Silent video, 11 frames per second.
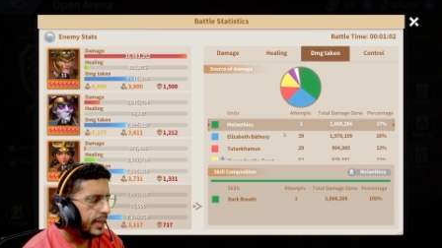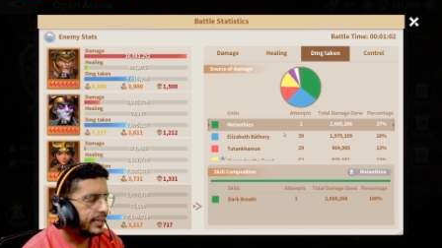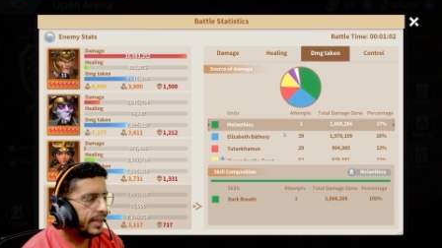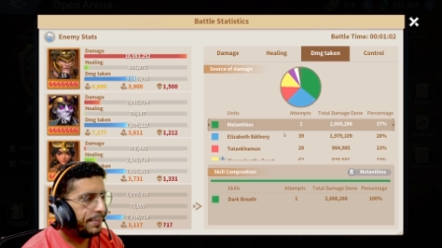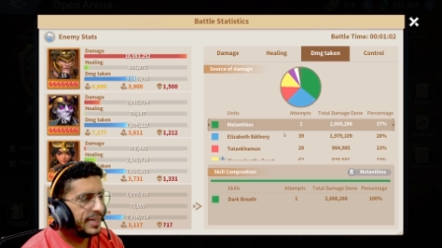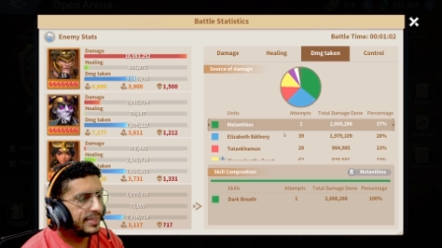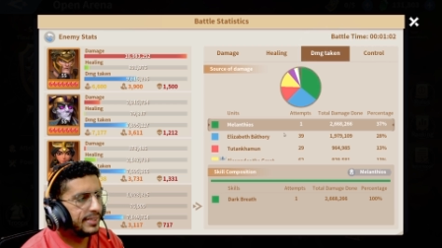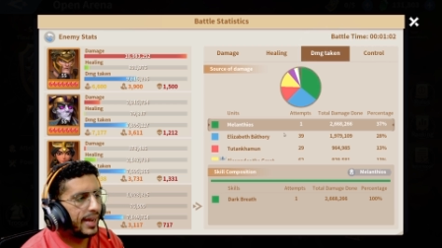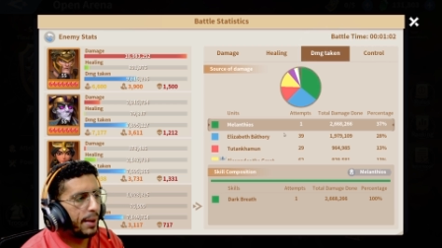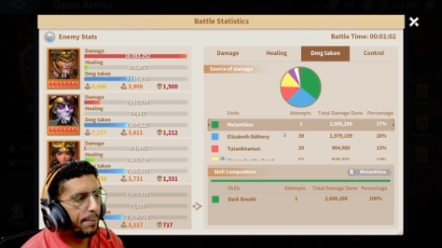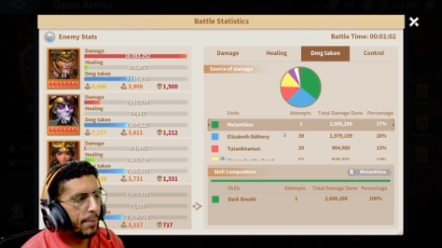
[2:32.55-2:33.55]
That means
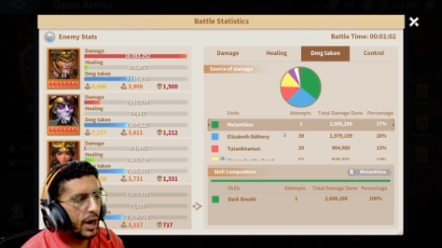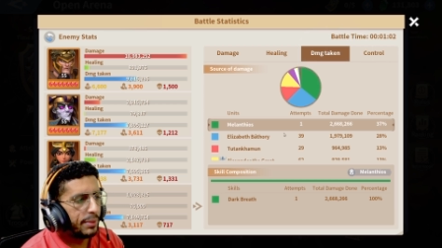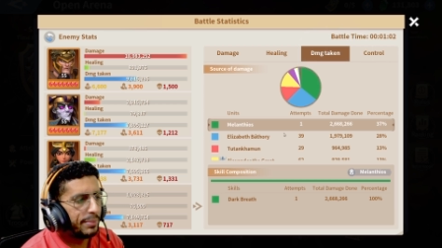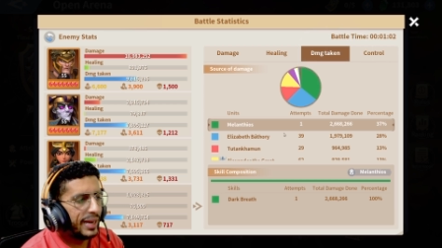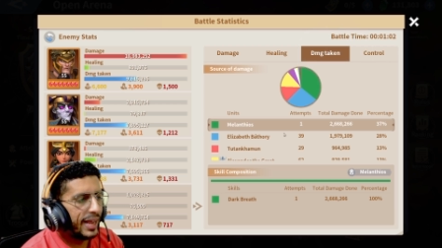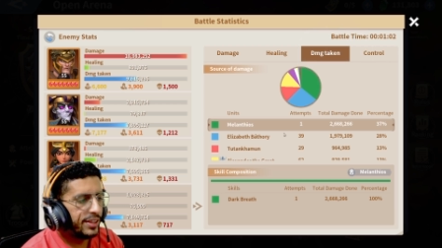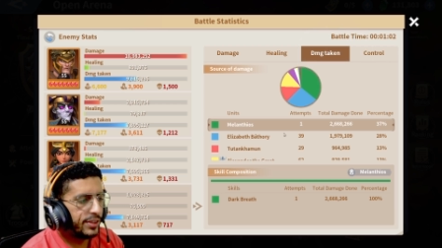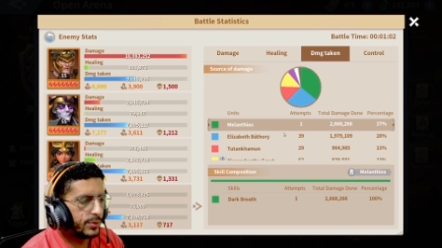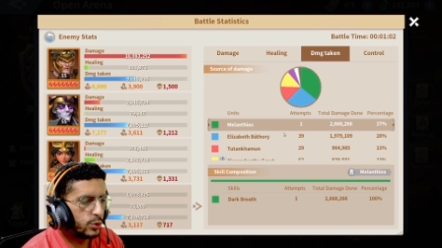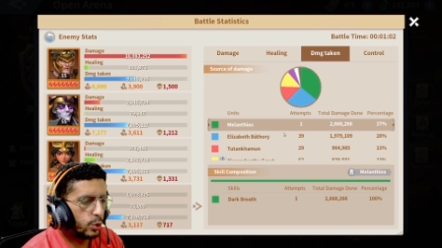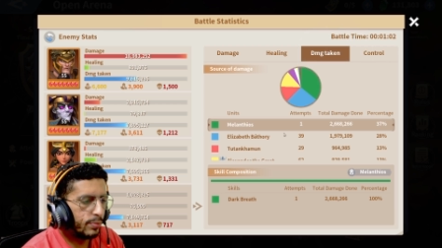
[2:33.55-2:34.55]
that my
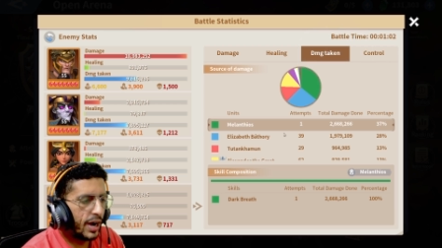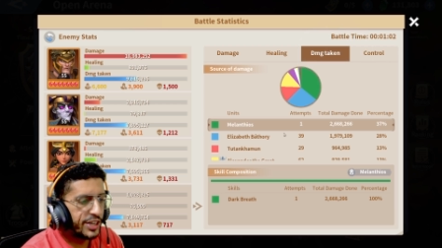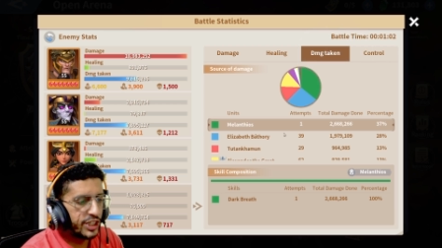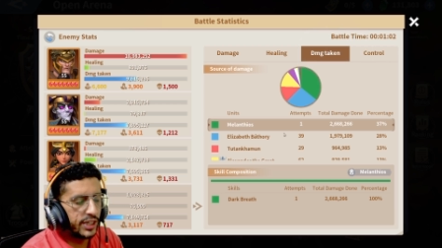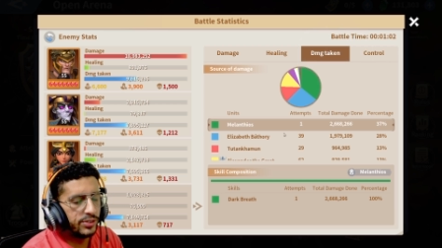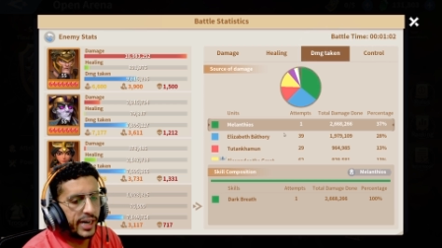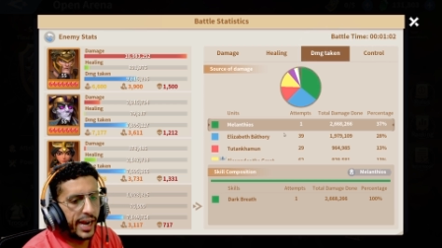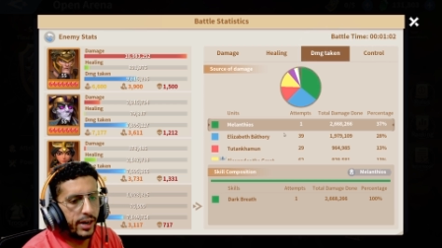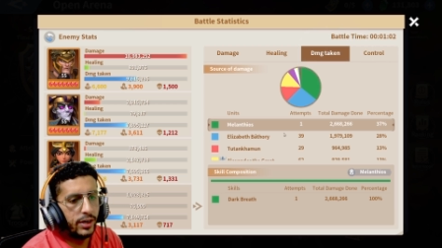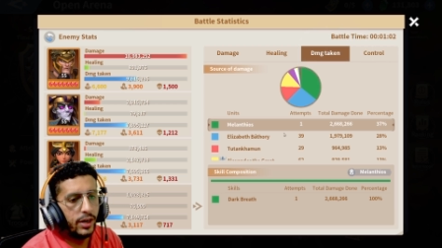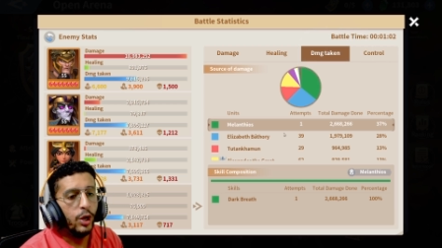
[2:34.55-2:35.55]
Melanthius or my shadow
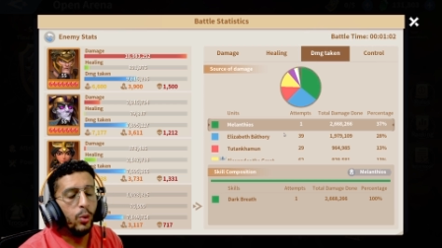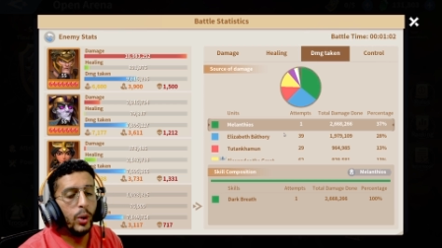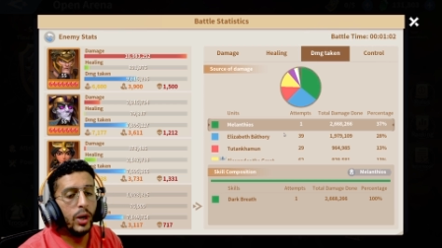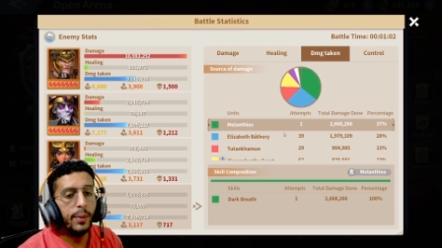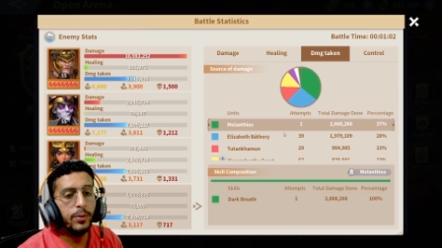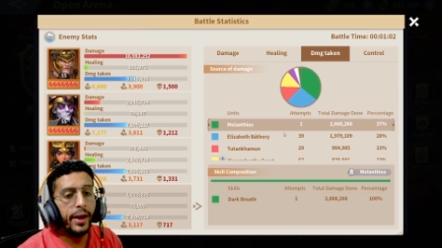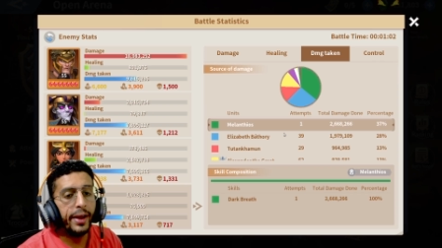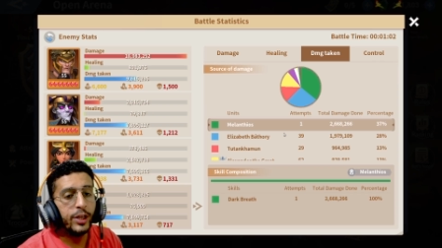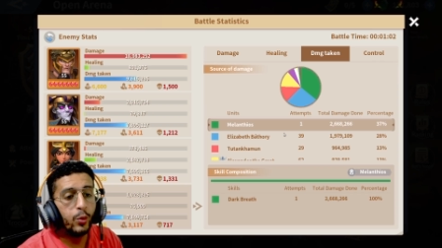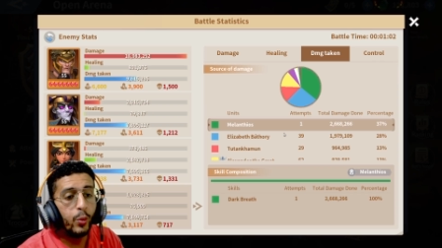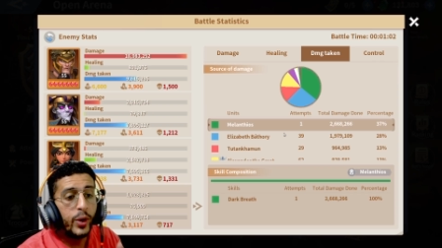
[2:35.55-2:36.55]
dragon will apply
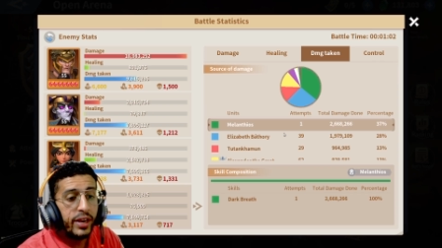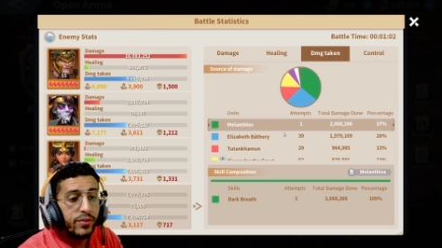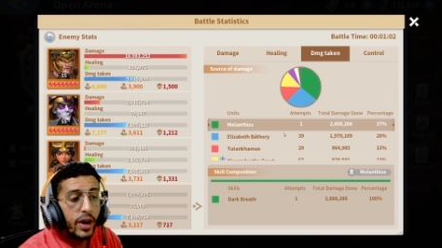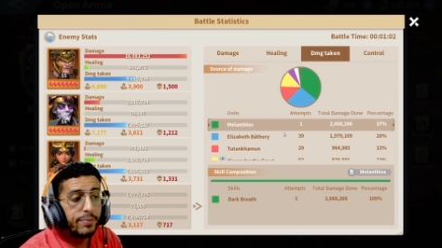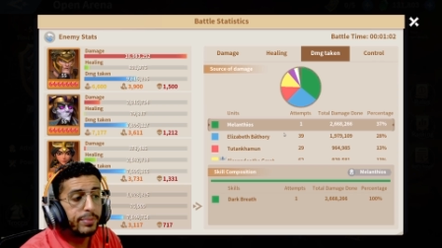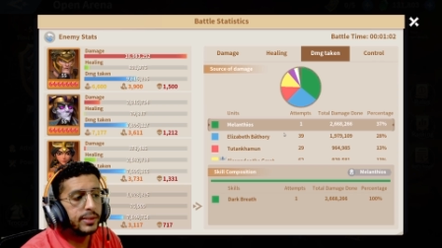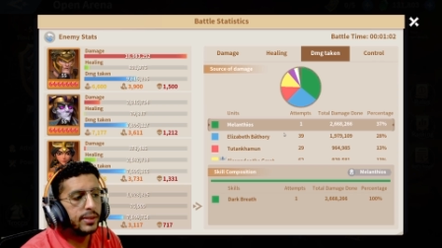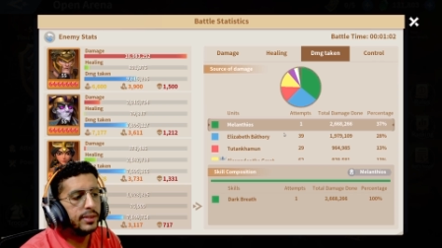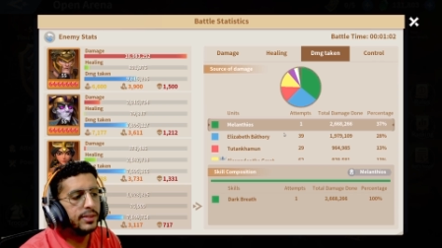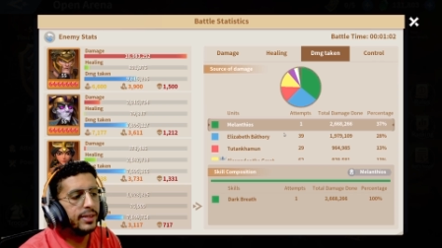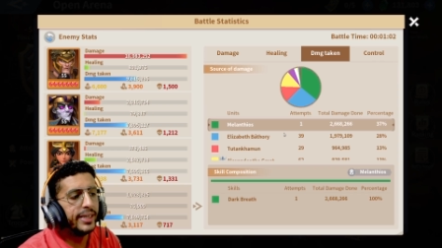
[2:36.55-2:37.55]

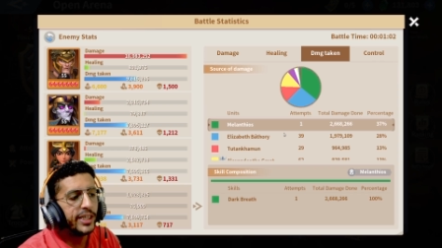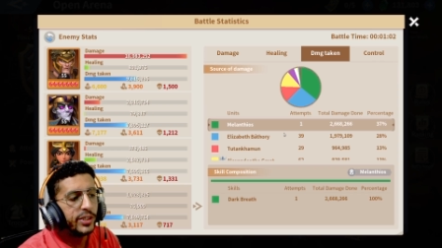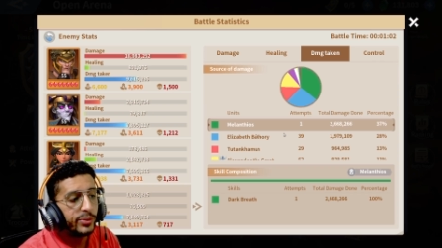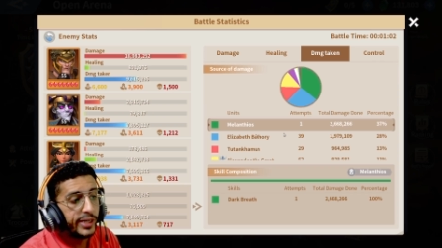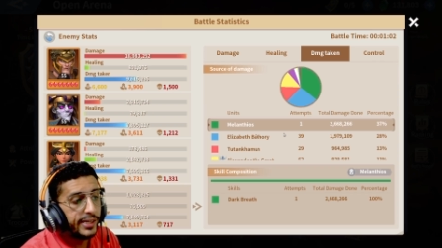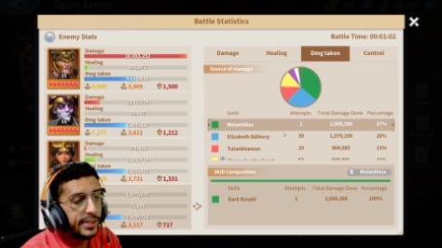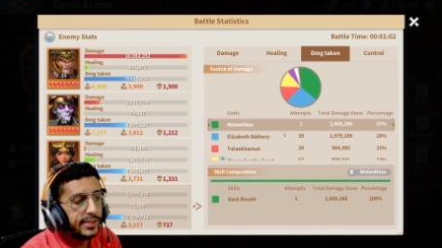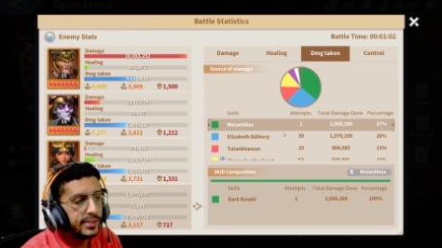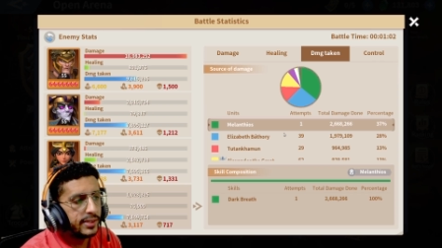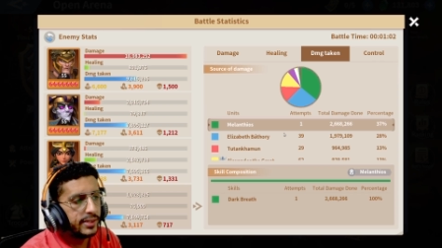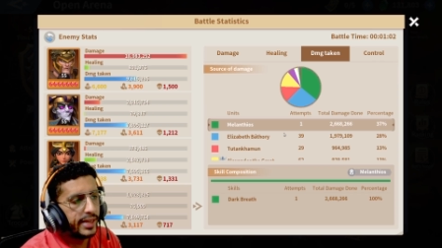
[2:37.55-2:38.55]
25% increased
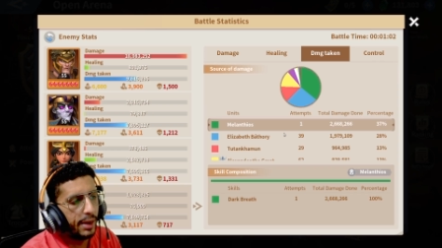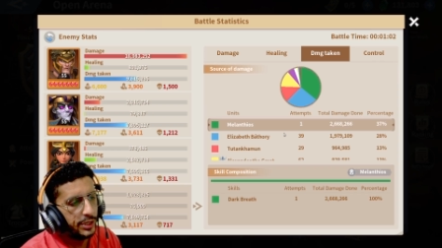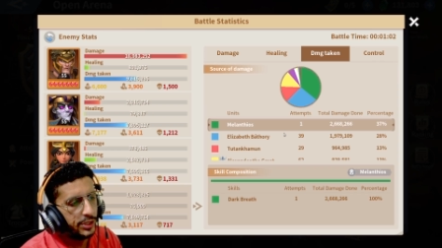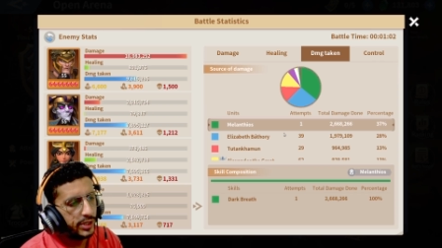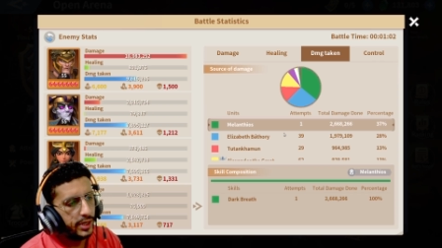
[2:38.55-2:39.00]
damage.